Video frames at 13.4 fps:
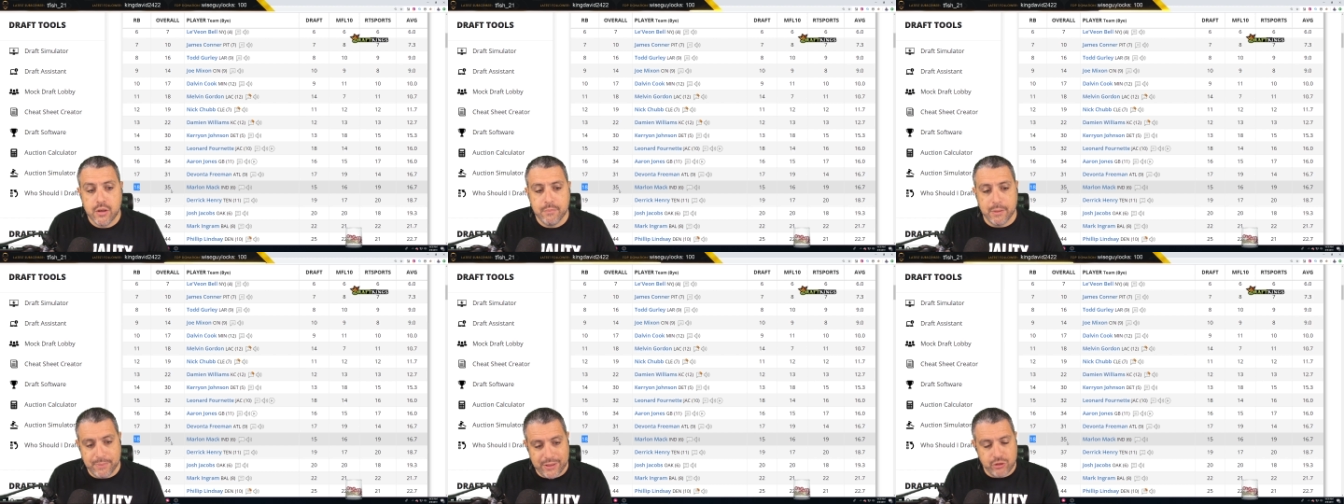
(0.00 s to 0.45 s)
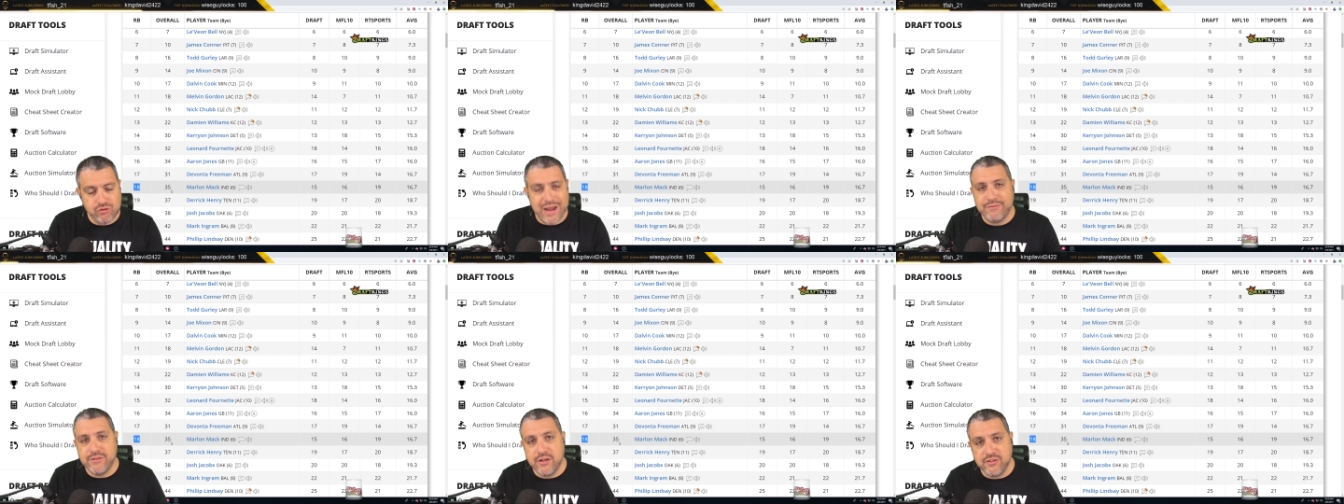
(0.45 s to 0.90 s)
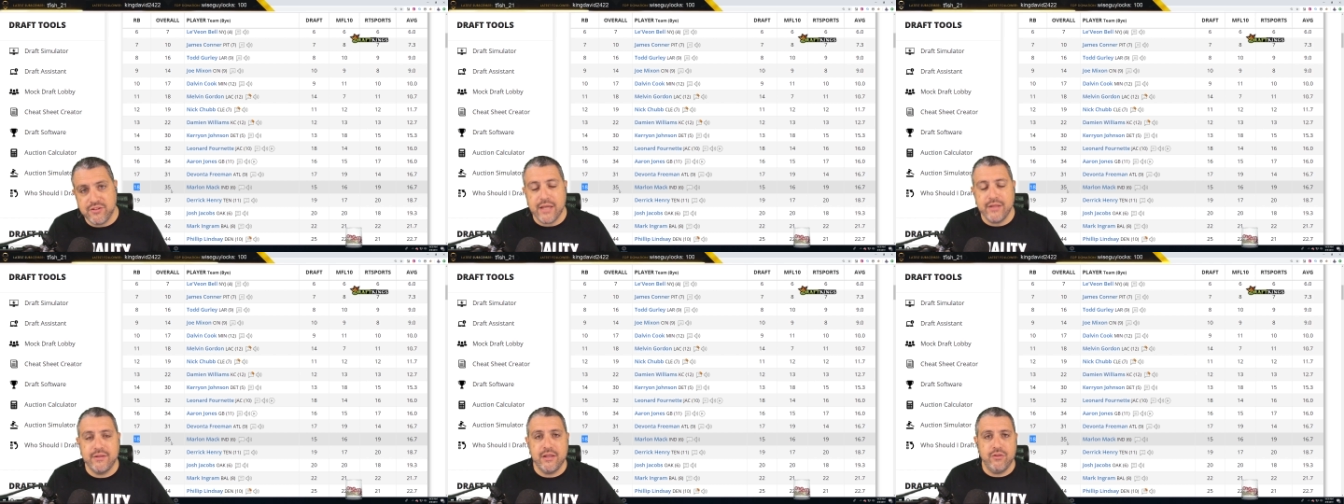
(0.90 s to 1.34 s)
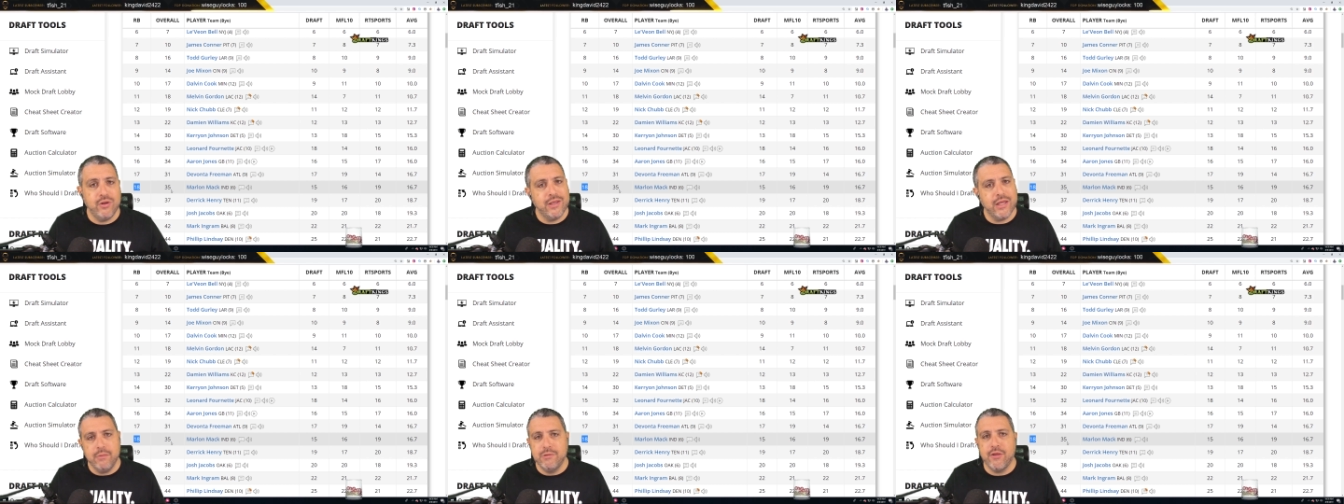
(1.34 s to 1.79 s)
But being drafted as the 18th, you can
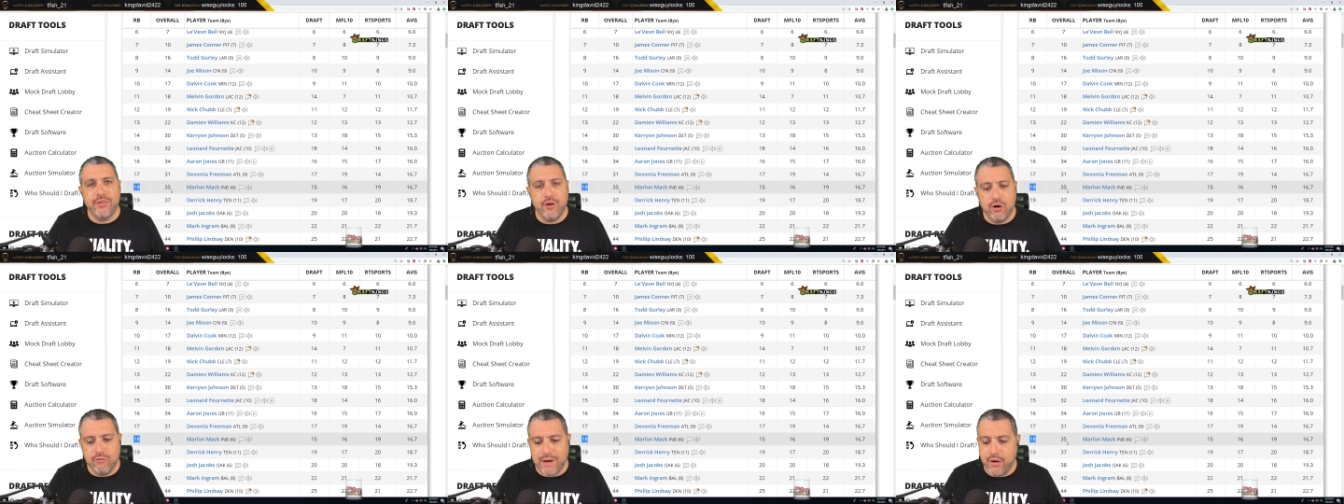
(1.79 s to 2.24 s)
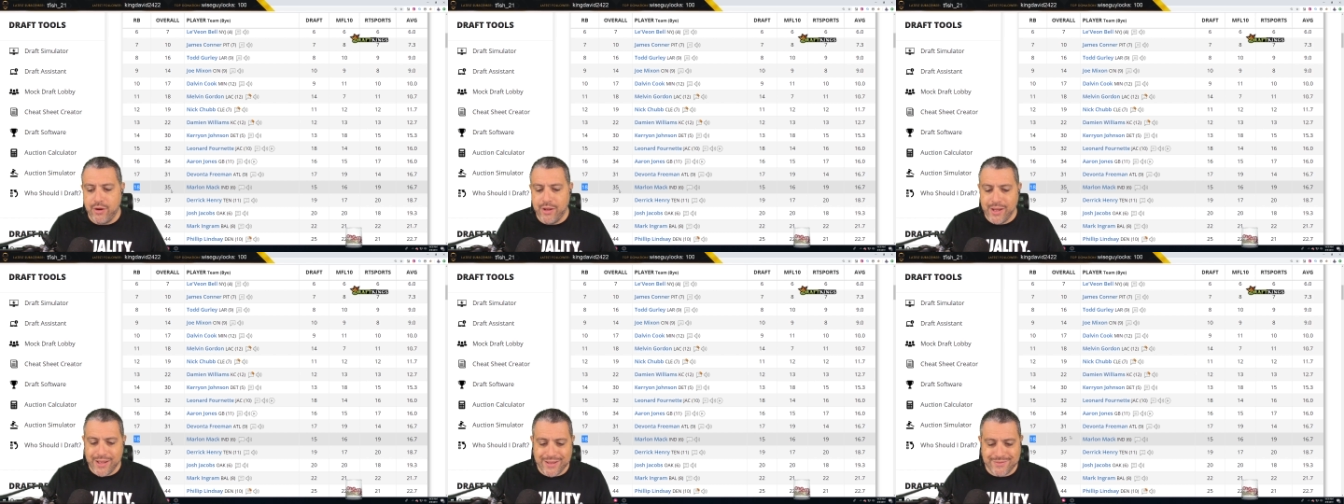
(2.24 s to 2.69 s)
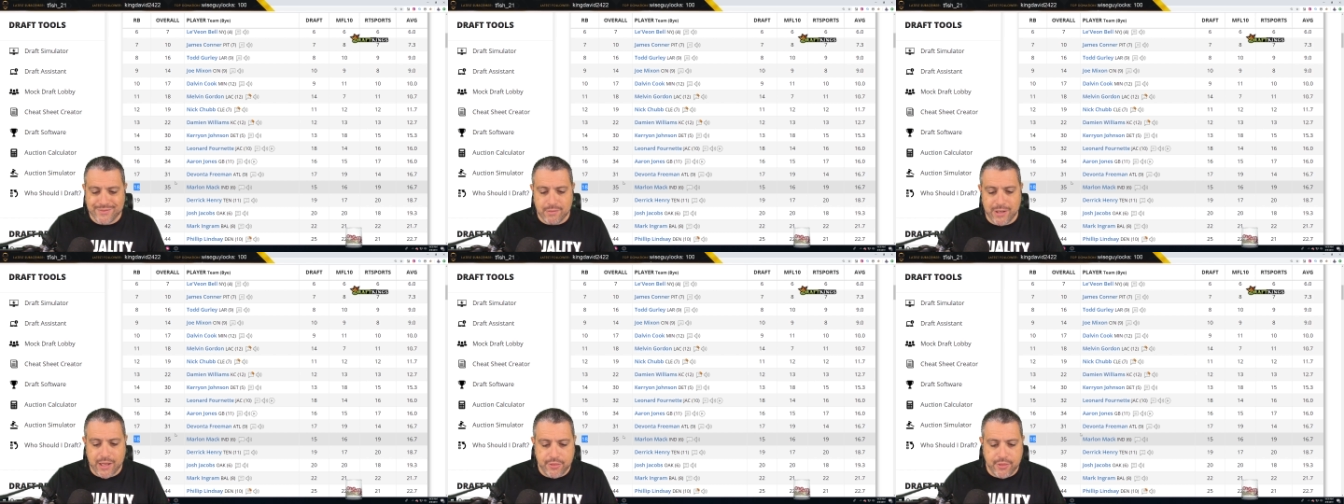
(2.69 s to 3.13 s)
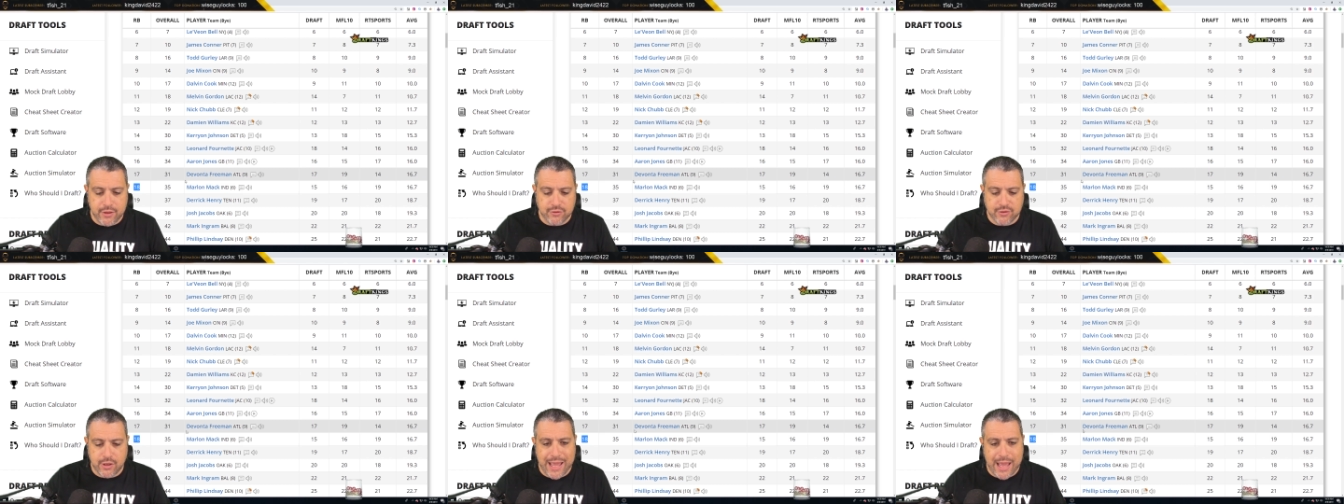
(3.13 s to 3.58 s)
get him in the third round. He's somebody I think
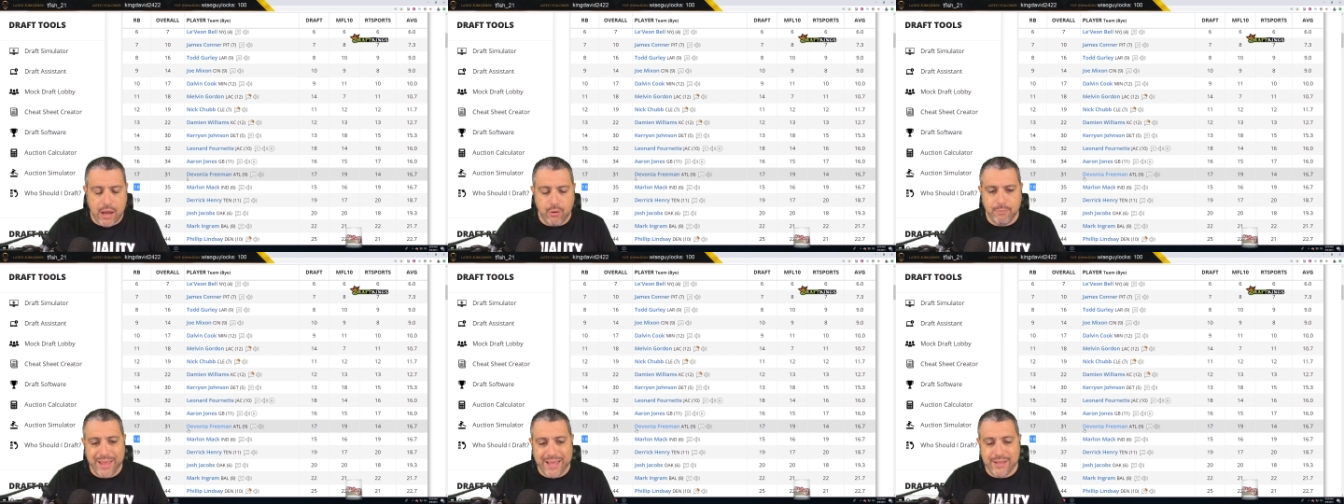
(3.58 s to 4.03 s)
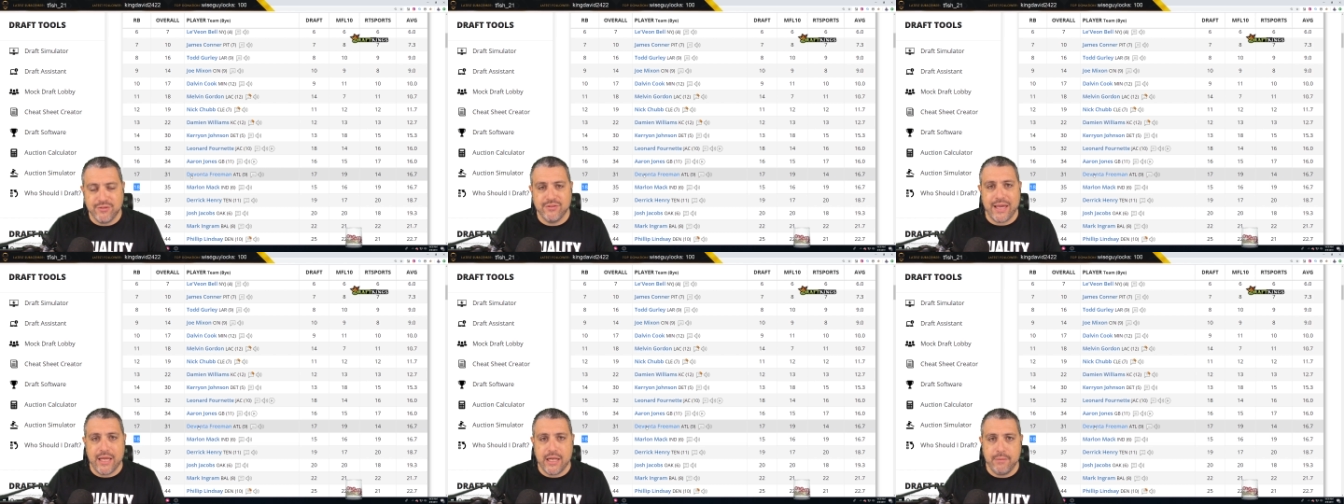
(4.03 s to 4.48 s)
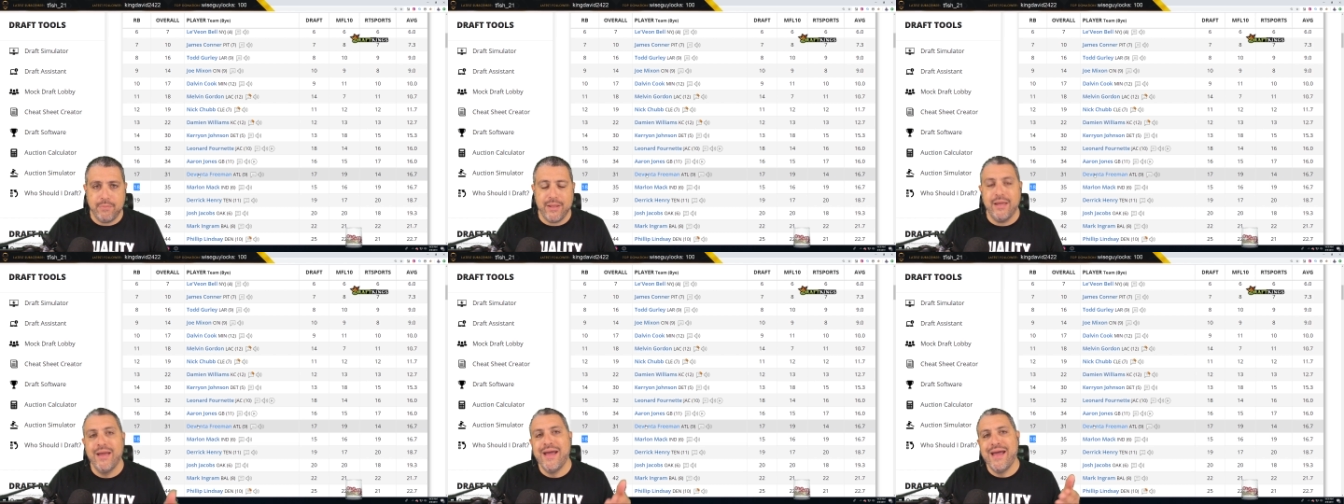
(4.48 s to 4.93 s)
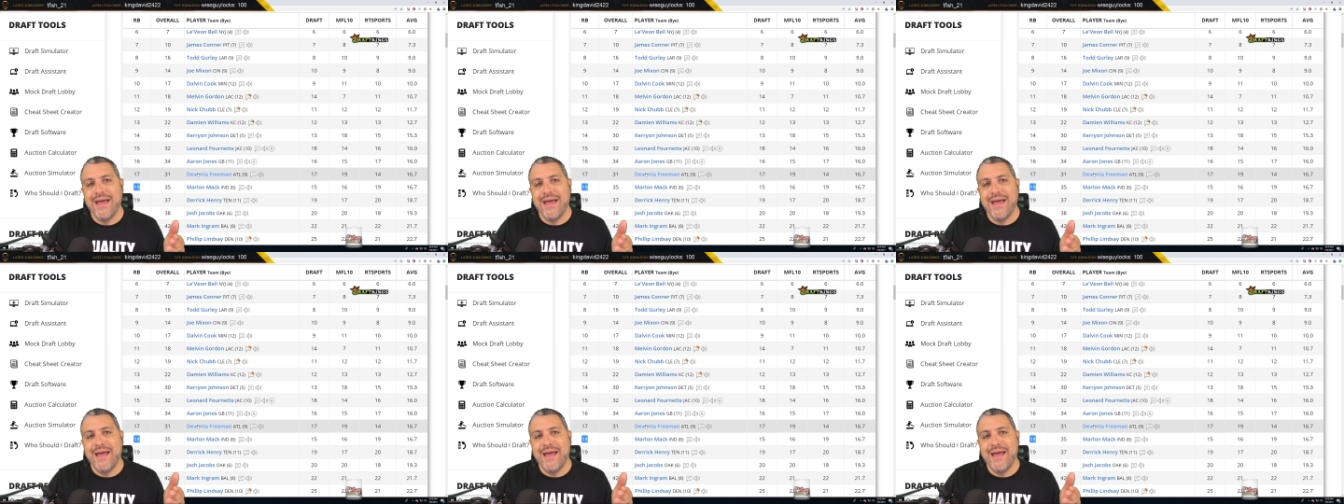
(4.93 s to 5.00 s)
is going to outpace ADP.